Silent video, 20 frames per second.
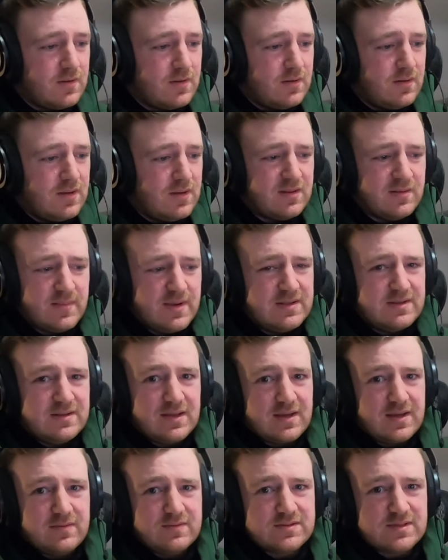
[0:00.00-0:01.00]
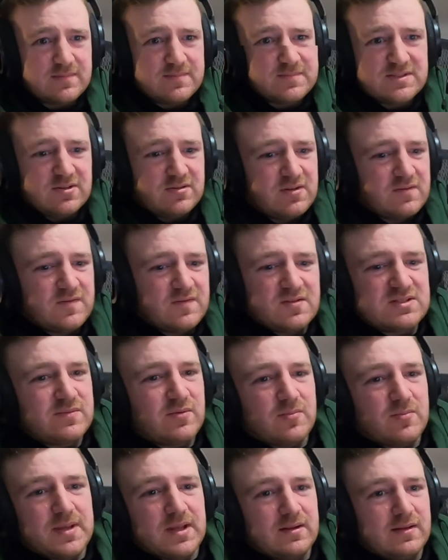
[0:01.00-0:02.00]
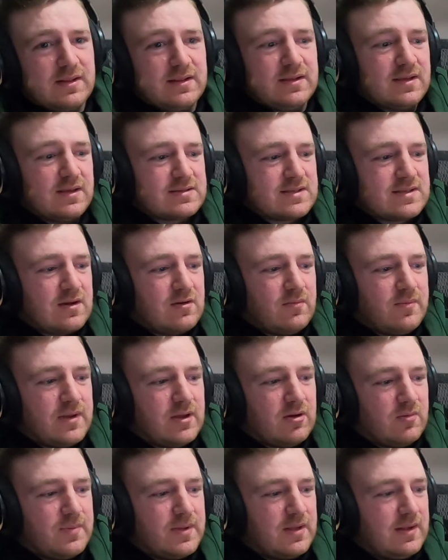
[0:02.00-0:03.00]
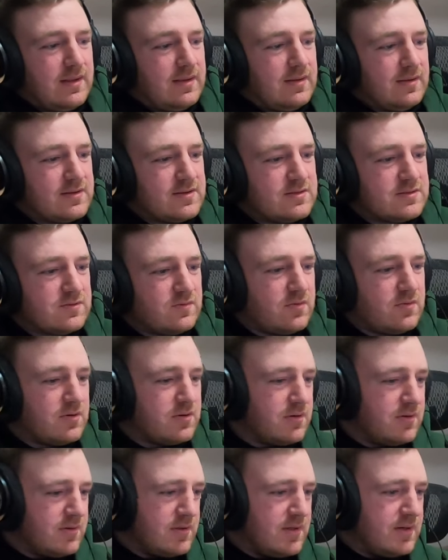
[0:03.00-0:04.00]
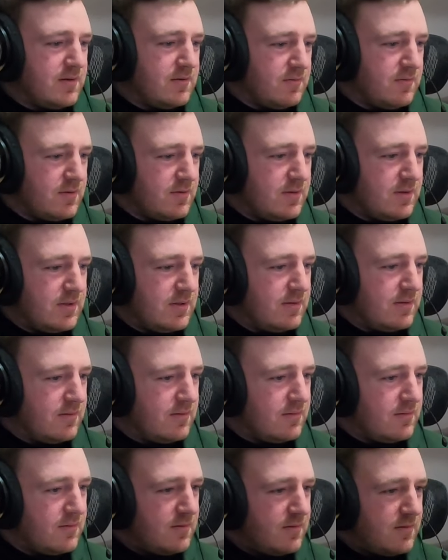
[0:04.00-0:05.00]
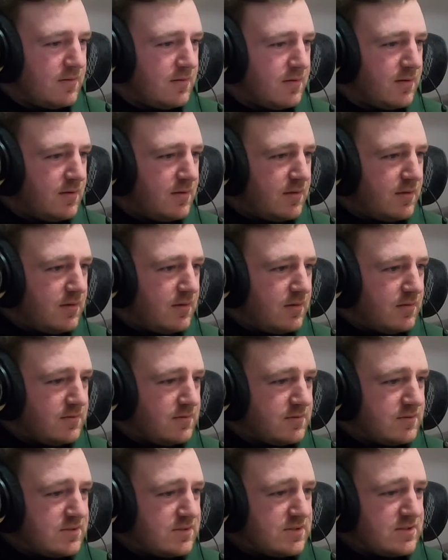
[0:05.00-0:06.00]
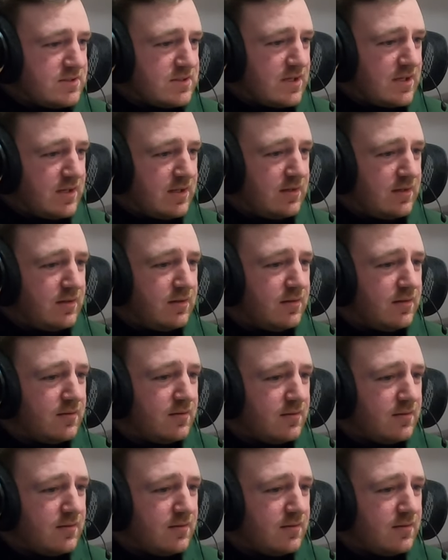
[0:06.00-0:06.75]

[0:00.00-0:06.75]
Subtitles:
The main thing I'm still confused about penalty kicks, how a penalty kick is awarded. They didn't really say